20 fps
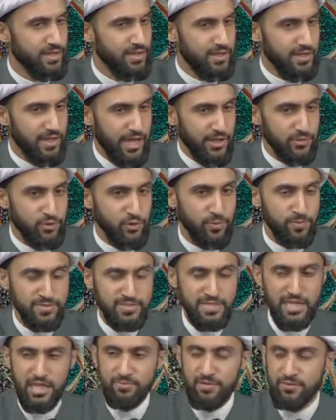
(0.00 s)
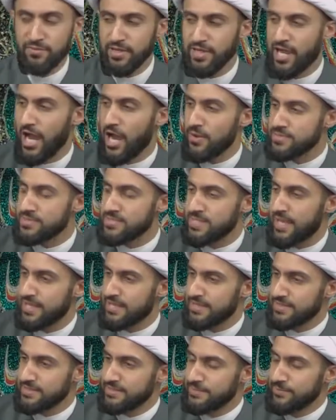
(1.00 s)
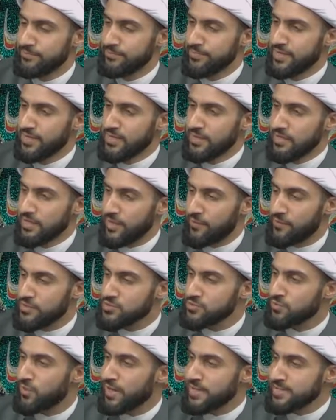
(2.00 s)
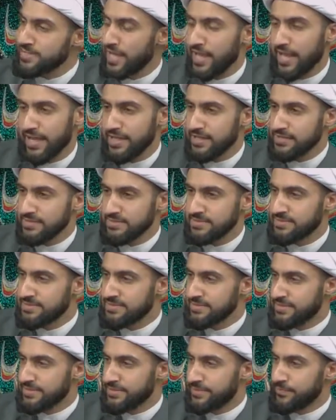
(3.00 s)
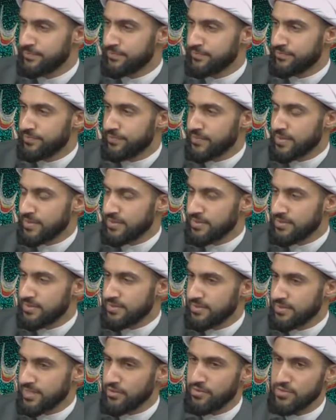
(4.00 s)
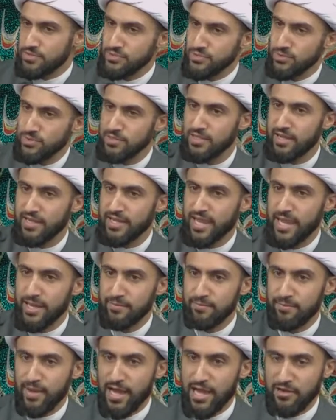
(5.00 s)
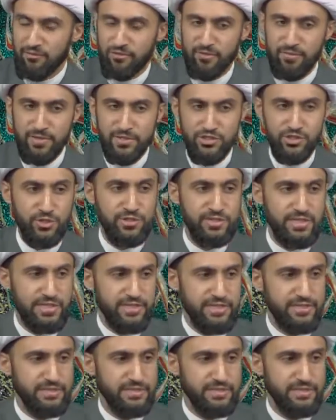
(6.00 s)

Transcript: And Salama recounts that it was one day that Rasulullah came back from a journey.